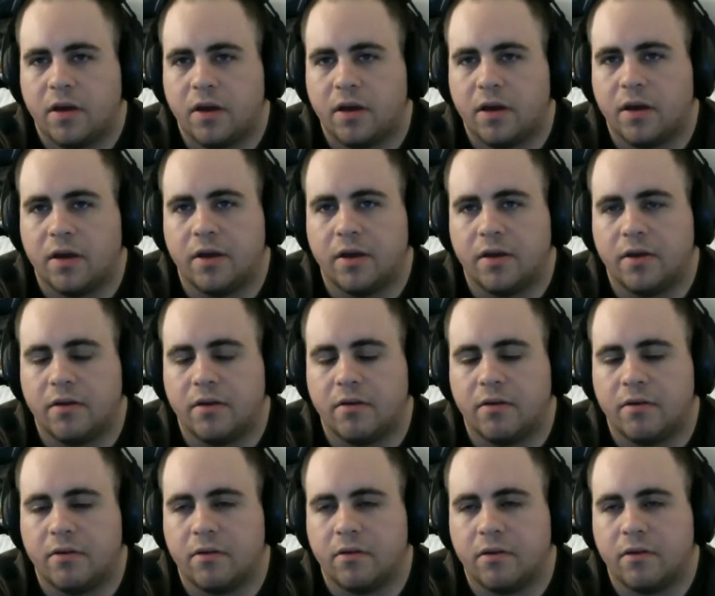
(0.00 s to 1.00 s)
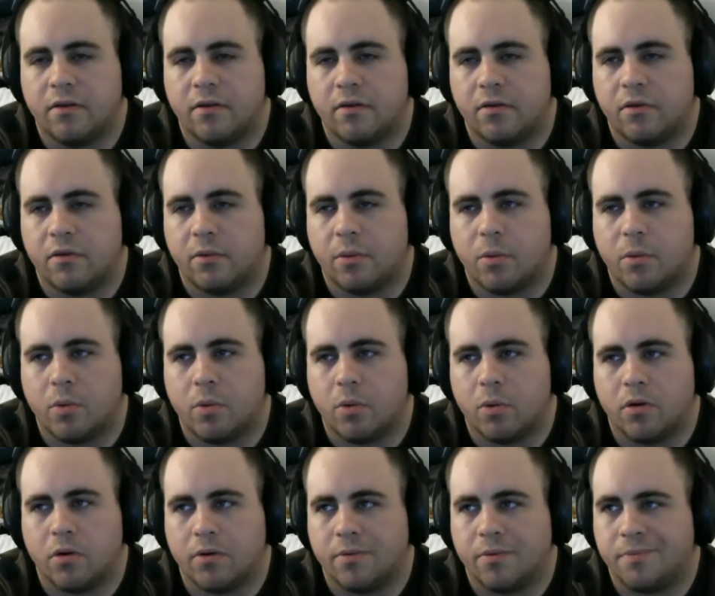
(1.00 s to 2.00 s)
and
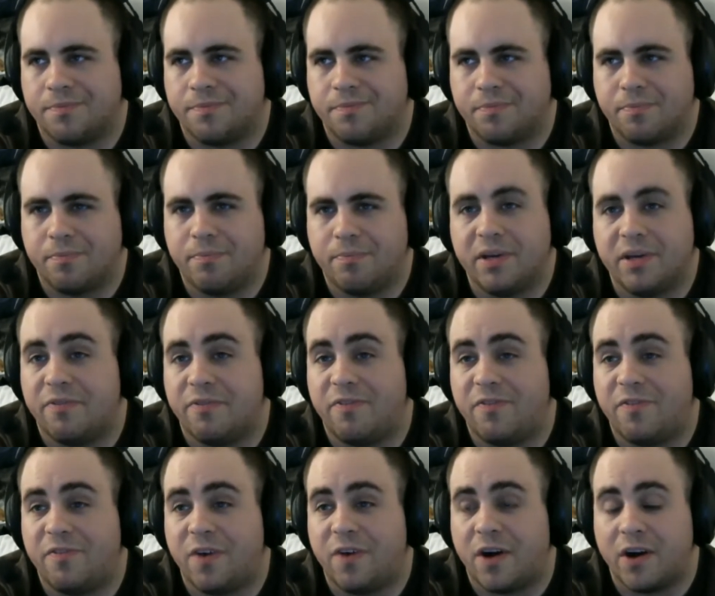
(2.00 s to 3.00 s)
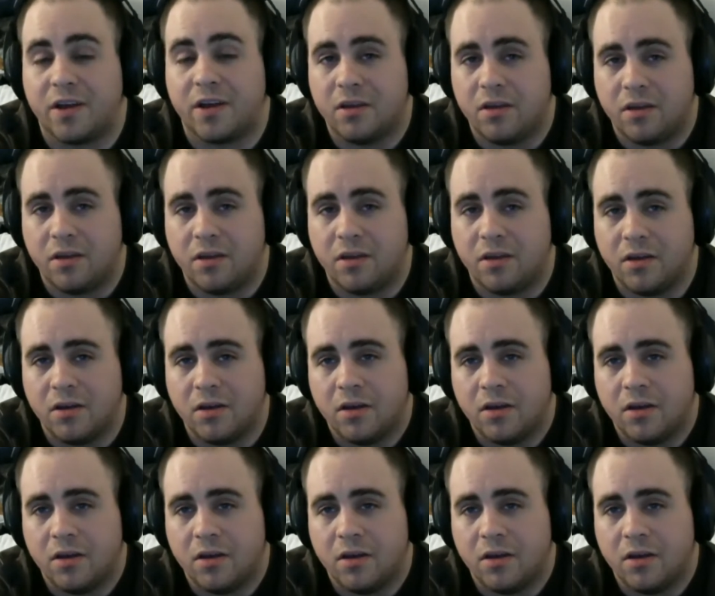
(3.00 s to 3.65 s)
or being funny,